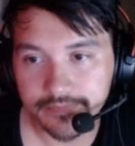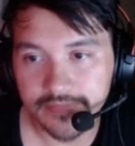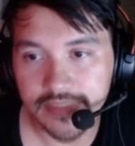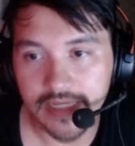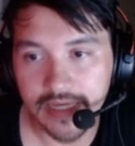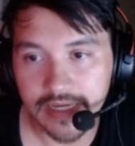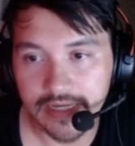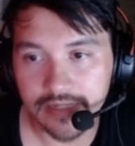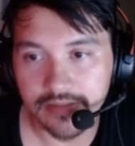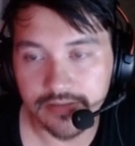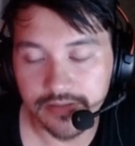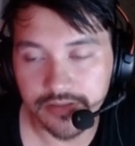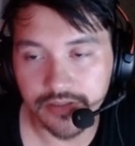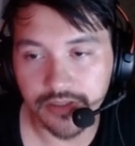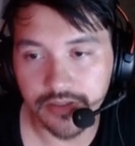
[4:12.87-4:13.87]
Yeah,
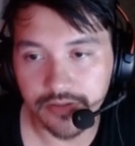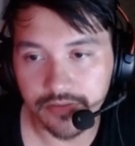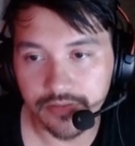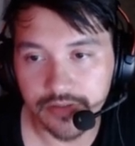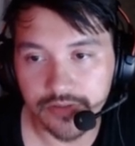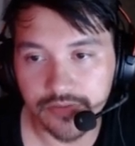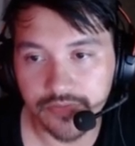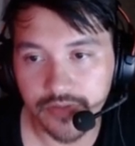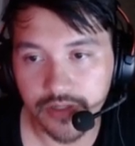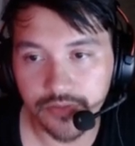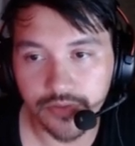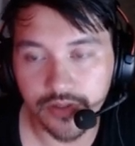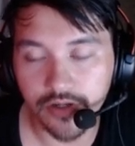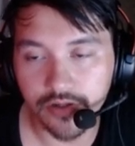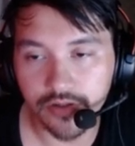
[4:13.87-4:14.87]
so it's fine
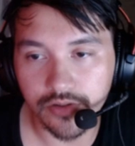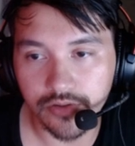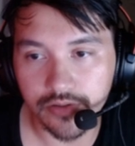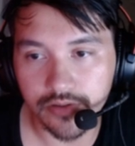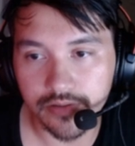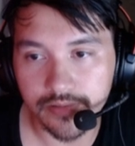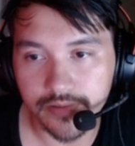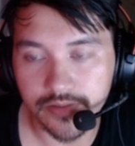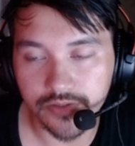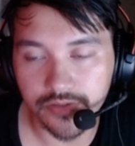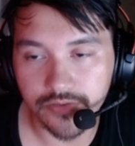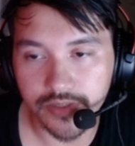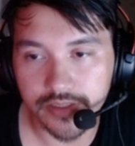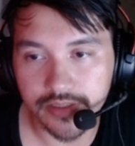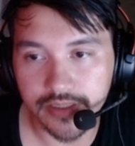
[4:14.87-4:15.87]
with Encore because her
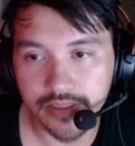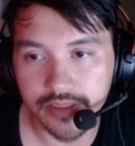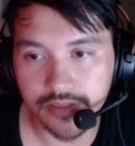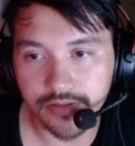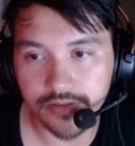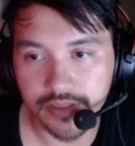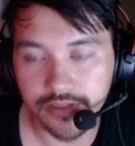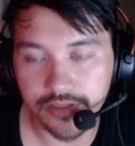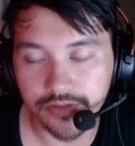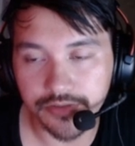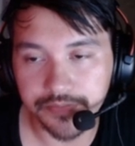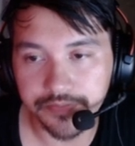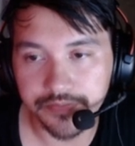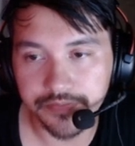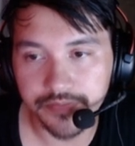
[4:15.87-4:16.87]
resonator
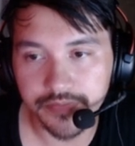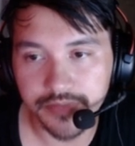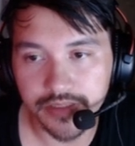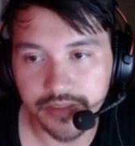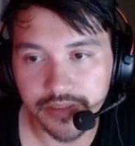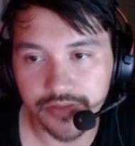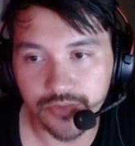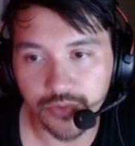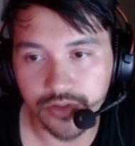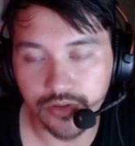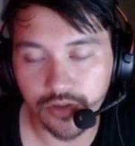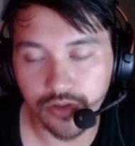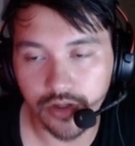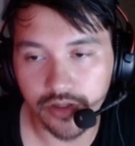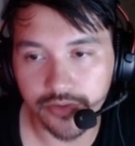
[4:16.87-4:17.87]
skill is with
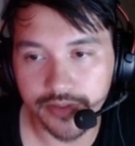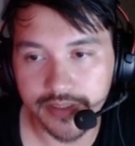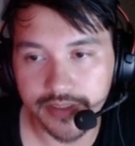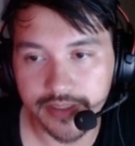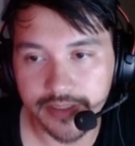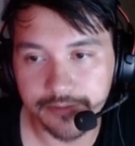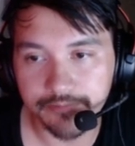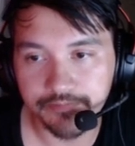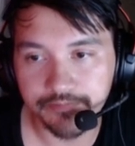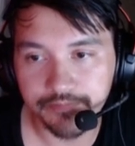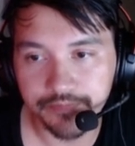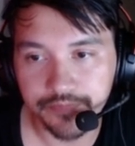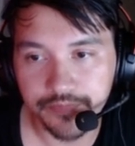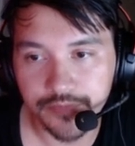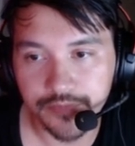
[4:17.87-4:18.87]
her auto attack.
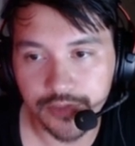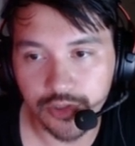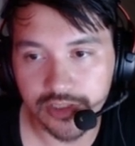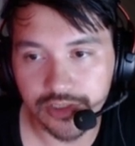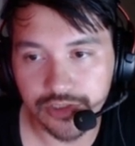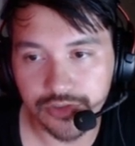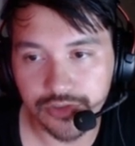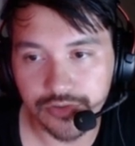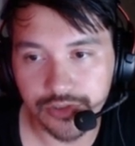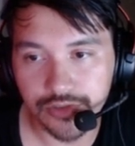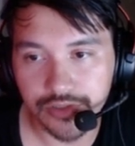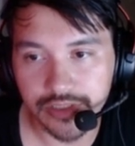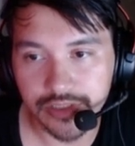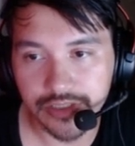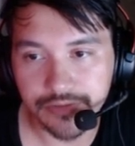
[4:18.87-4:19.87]
I just used her
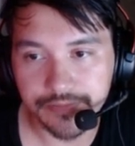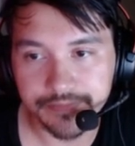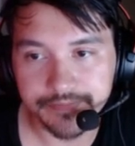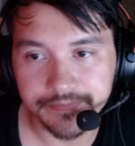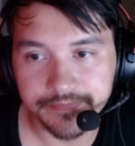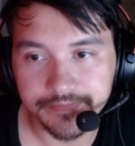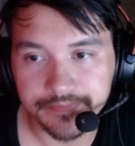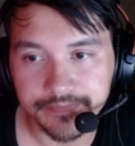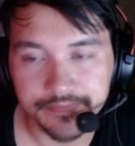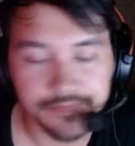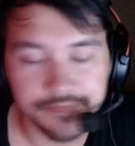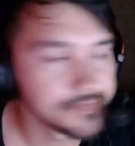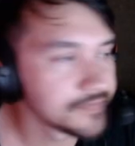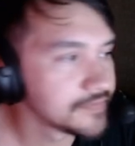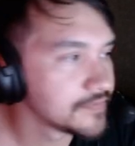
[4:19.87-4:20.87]
skill.
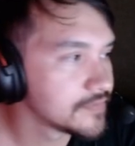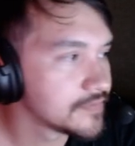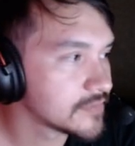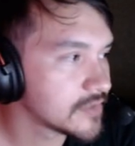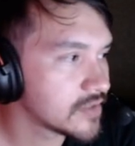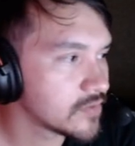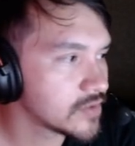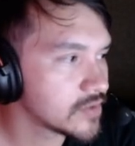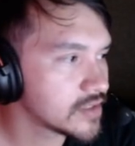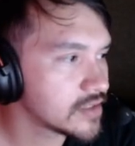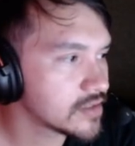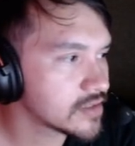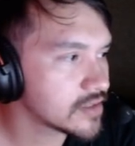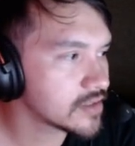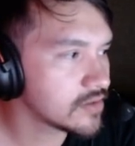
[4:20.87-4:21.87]
Was it
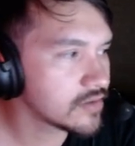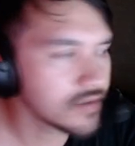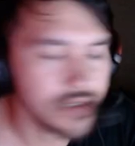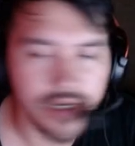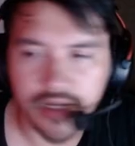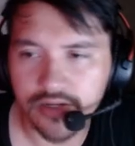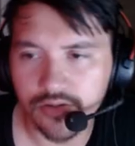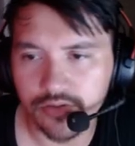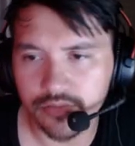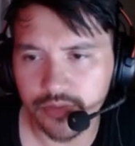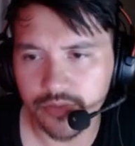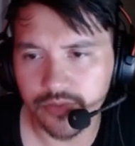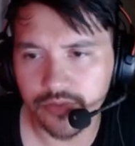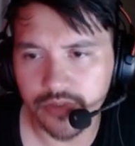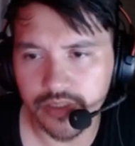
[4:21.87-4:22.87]
a skill? I don't
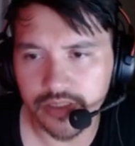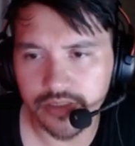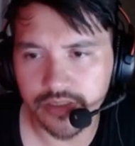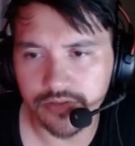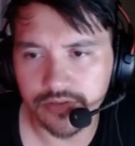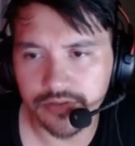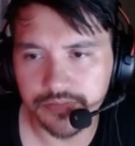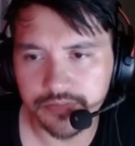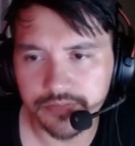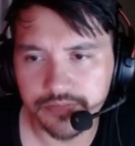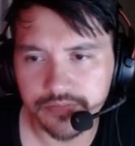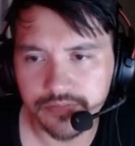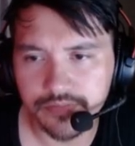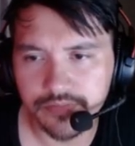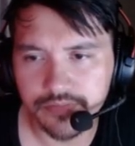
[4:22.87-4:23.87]
remember what I used.
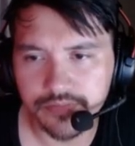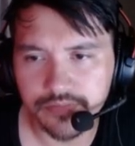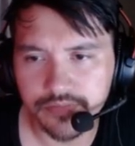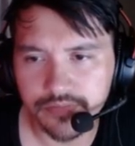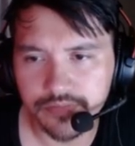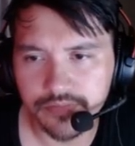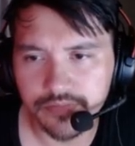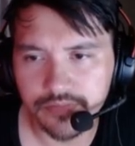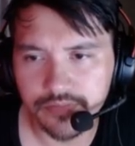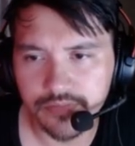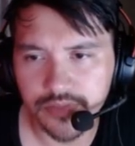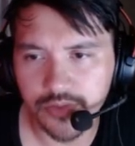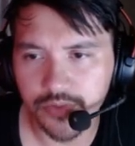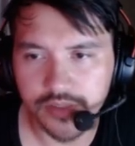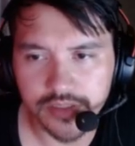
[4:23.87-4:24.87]

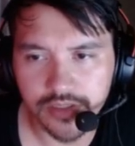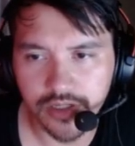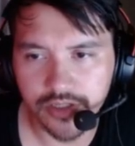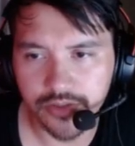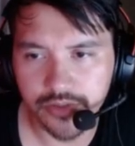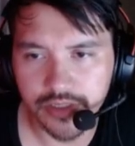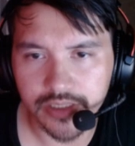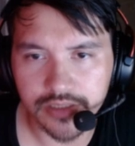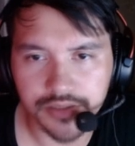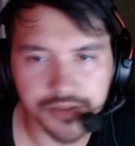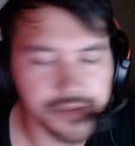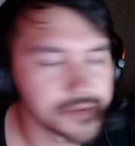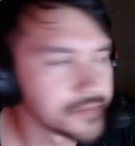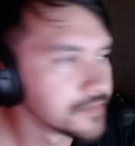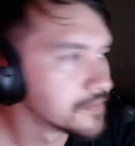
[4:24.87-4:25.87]
It wasn't auto attack
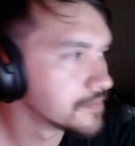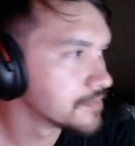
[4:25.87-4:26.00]
though.